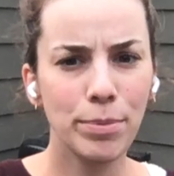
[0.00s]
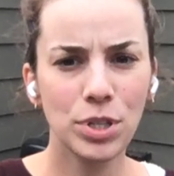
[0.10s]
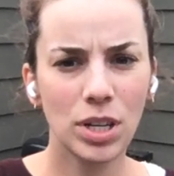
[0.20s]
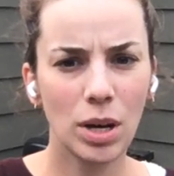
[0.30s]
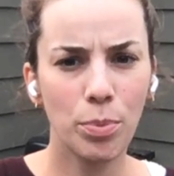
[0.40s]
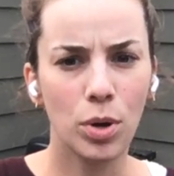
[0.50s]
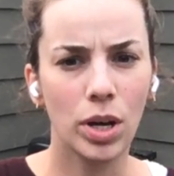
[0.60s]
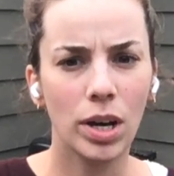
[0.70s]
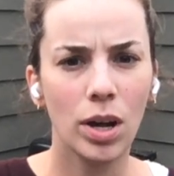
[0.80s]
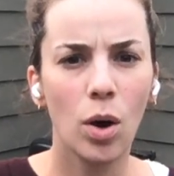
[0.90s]
just going to
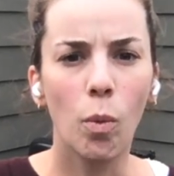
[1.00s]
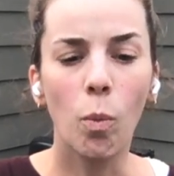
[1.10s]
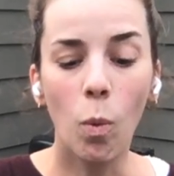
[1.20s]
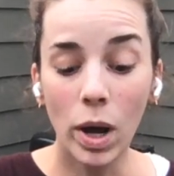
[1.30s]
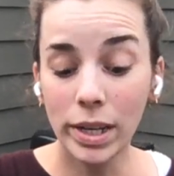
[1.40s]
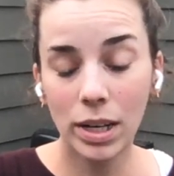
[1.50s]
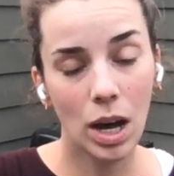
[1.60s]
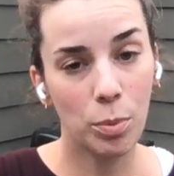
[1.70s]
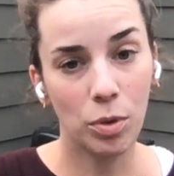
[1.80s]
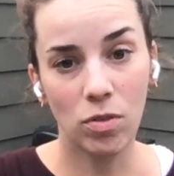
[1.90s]
put 1
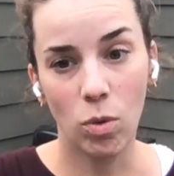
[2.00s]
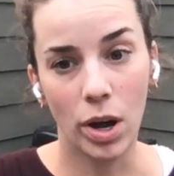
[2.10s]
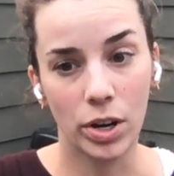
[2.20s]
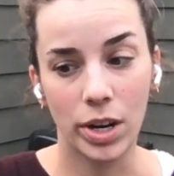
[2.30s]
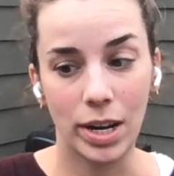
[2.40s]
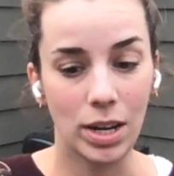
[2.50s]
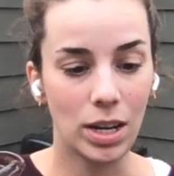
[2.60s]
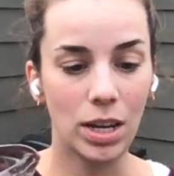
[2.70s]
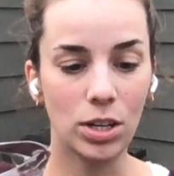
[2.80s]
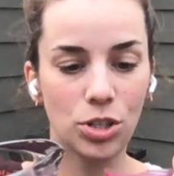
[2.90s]
cup of water in
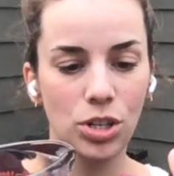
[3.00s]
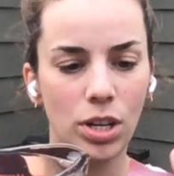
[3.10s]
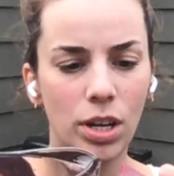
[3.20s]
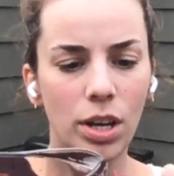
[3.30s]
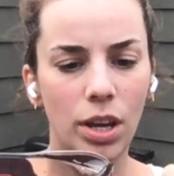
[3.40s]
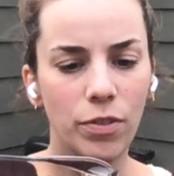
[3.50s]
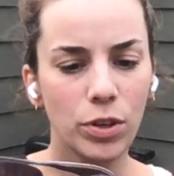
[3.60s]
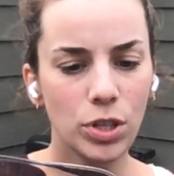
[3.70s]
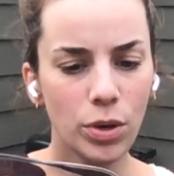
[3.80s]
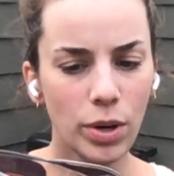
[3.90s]
each. If you
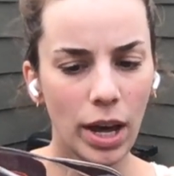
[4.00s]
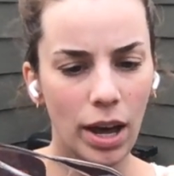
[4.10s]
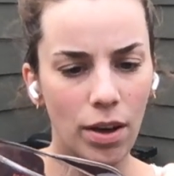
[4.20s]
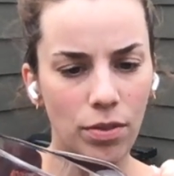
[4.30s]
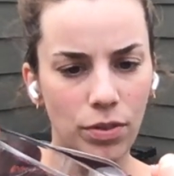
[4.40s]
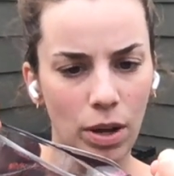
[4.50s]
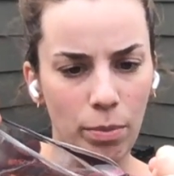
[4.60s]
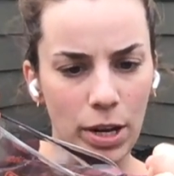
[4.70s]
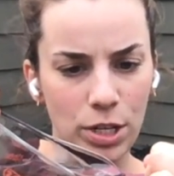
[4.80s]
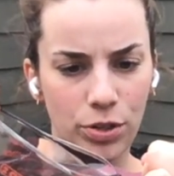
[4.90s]
don't have a
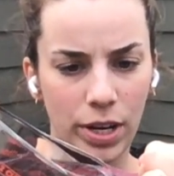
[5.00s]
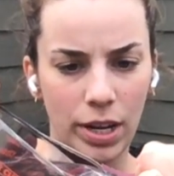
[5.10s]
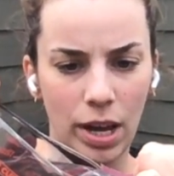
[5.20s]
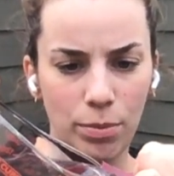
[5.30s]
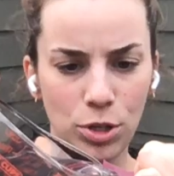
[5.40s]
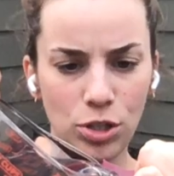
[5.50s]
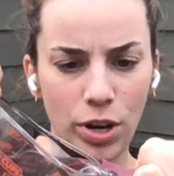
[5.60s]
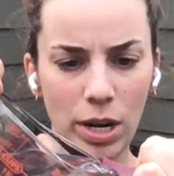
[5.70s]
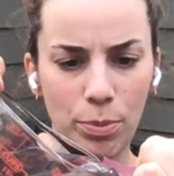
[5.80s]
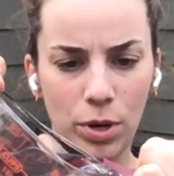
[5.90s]
measuring cup, just try
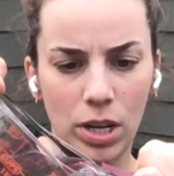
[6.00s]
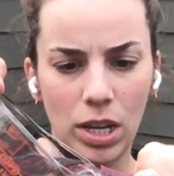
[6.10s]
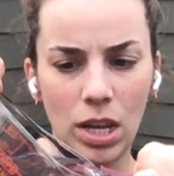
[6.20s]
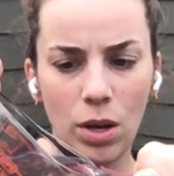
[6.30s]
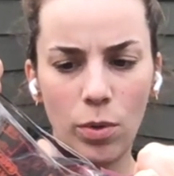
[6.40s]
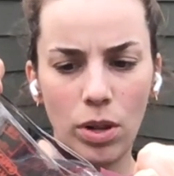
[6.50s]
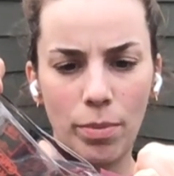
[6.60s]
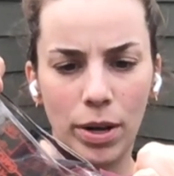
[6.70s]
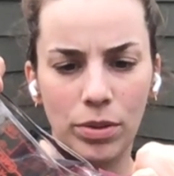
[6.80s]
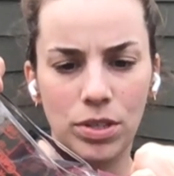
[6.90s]
to put equal
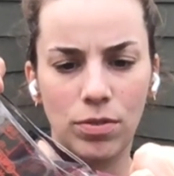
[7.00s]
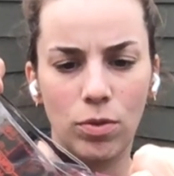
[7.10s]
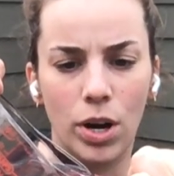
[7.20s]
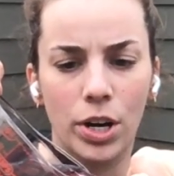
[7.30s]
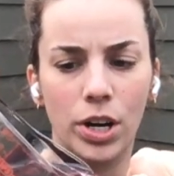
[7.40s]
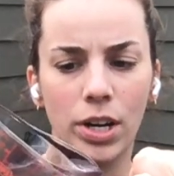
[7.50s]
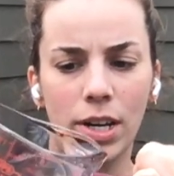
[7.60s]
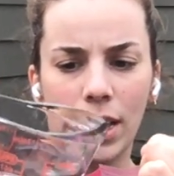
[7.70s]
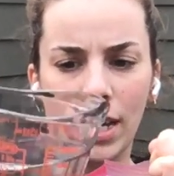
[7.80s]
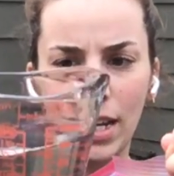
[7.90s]
amounts of water
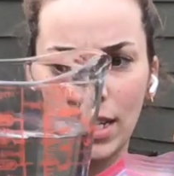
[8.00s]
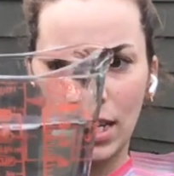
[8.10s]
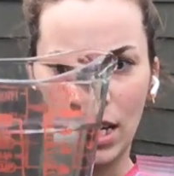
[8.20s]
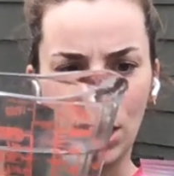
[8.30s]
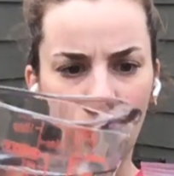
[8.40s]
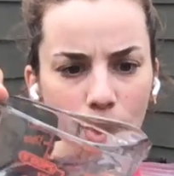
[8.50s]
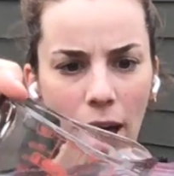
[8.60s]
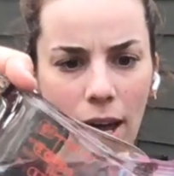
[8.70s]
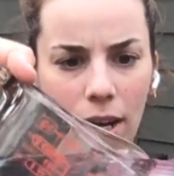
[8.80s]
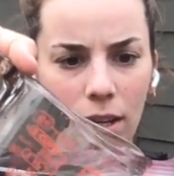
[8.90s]
into each
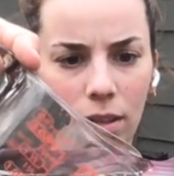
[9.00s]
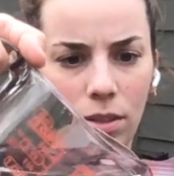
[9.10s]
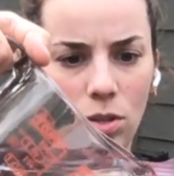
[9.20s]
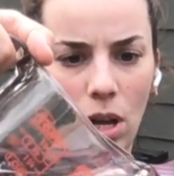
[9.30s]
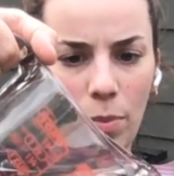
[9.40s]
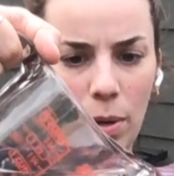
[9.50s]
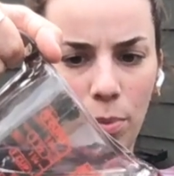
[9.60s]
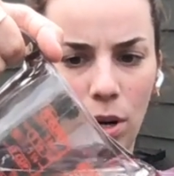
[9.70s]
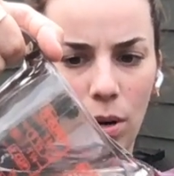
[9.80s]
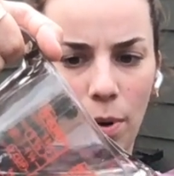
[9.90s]
bag. So I'm going to
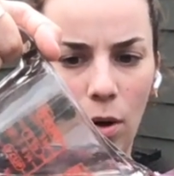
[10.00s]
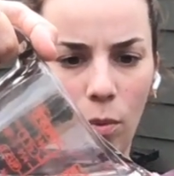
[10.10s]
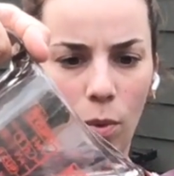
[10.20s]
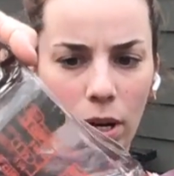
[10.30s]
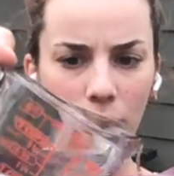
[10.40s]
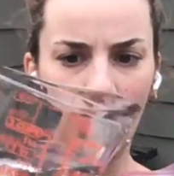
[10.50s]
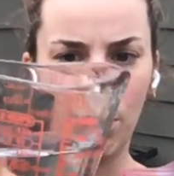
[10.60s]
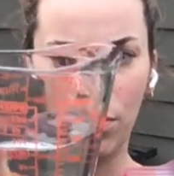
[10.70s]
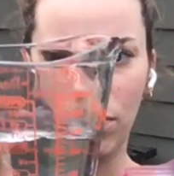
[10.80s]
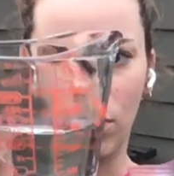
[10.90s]
put about 1 cup
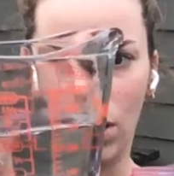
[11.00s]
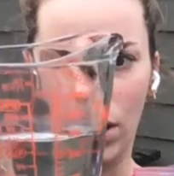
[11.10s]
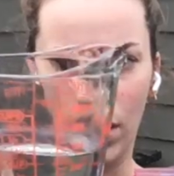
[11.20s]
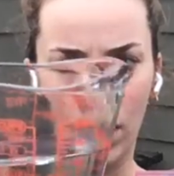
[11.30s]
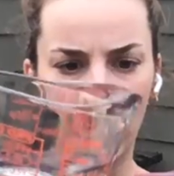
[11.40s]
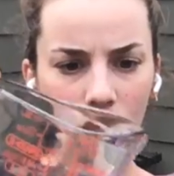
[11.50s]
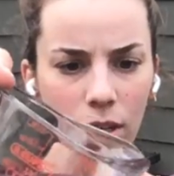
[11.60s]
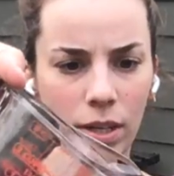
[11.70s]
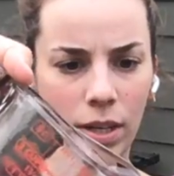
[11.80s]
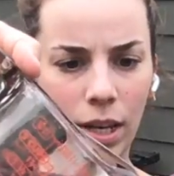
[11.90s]
of water
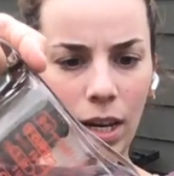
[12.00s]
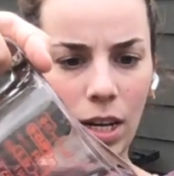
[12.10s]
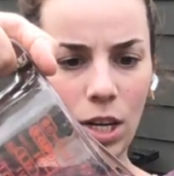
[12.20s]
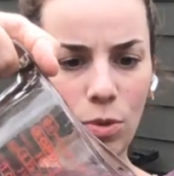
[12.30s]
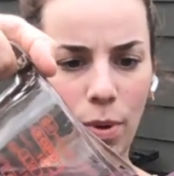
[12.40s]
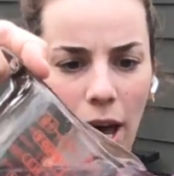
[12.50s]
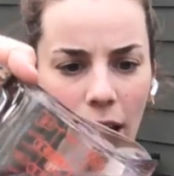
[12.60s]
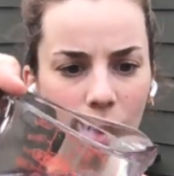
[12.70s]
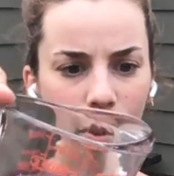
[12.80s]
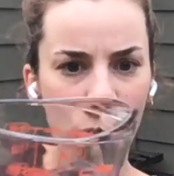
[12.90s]
in each
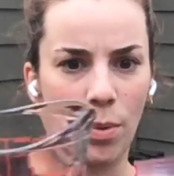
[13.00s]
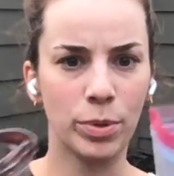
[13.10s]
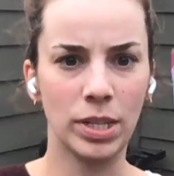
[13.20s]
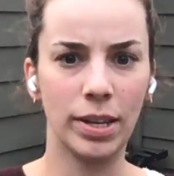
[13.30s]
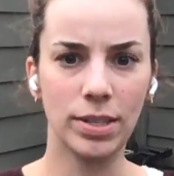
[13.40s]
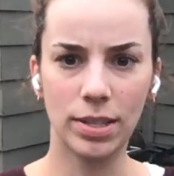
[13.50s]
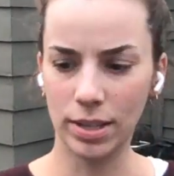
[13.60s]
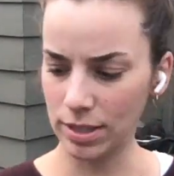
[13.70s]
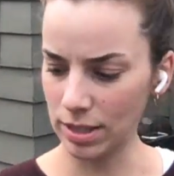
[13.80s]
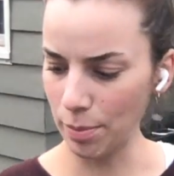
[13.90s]
bag, which represents the
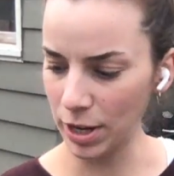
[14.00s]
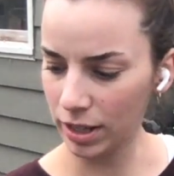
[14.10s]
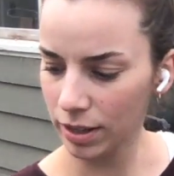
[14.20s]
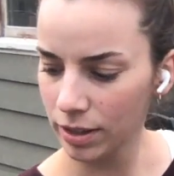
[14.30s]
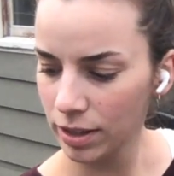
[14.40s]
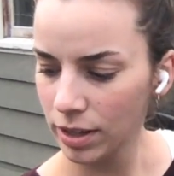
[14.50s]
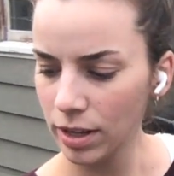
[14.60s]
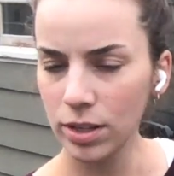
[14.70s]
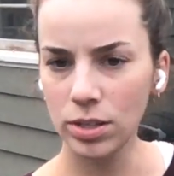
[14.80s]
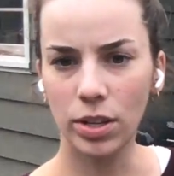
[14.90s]
stomach.
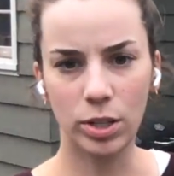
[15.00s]
So there's